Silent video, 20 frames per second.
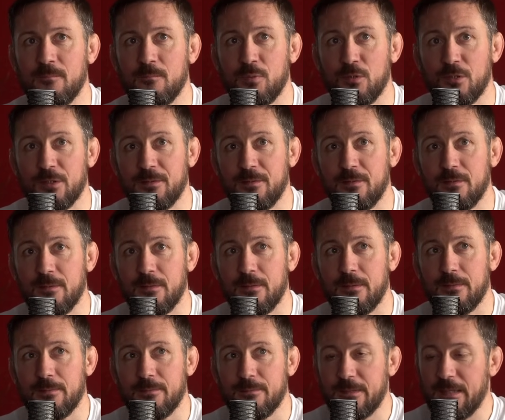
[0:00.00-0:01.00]
but
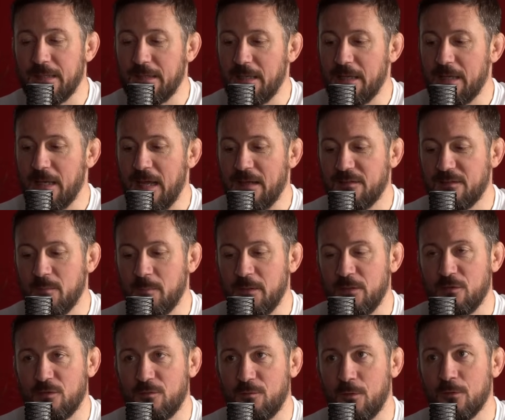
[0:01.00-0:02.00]
that it has to be
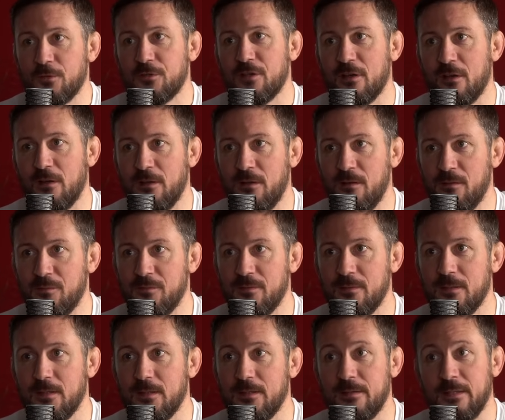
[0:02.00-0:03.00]
just functional
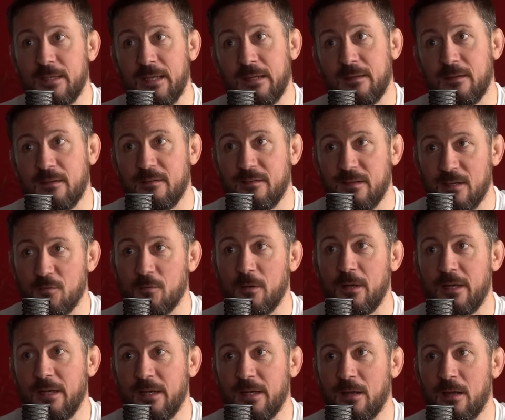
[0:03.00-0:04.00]
enough to get to the stage where
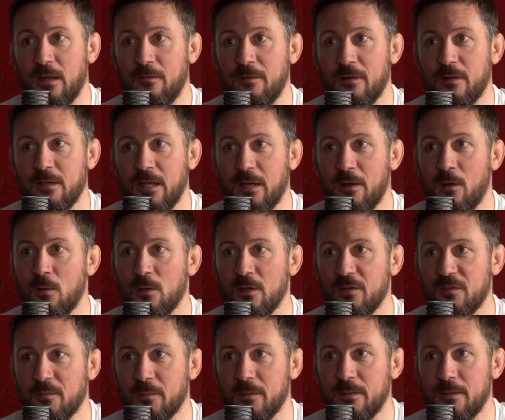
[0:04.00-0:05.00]
he can get a hold
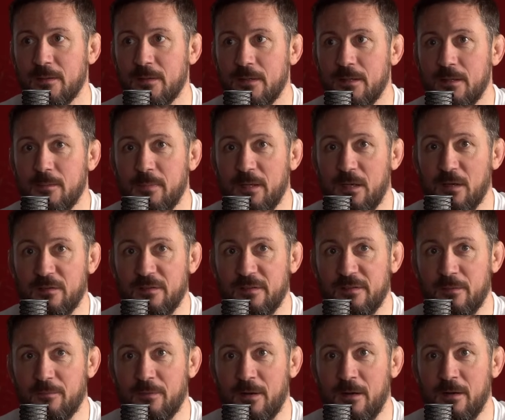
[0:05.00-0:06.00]
of someone. Yeah. Because
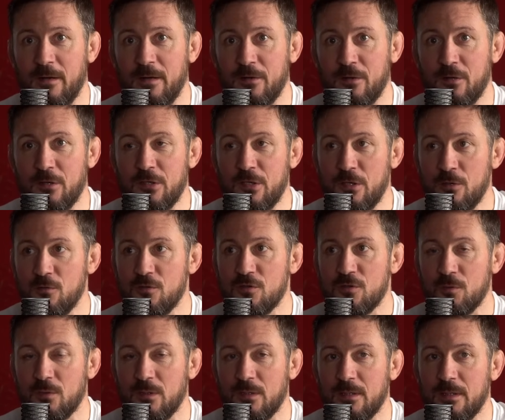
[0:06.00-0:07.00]
he's a very
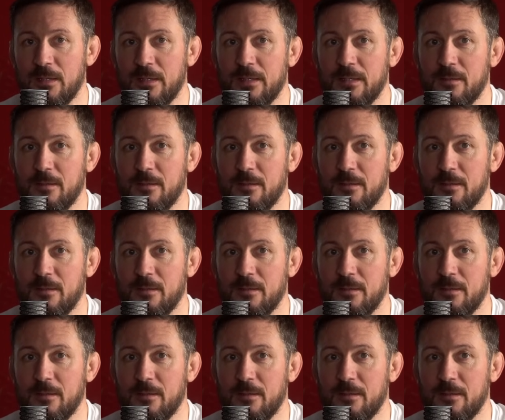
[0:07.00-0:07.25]
unusual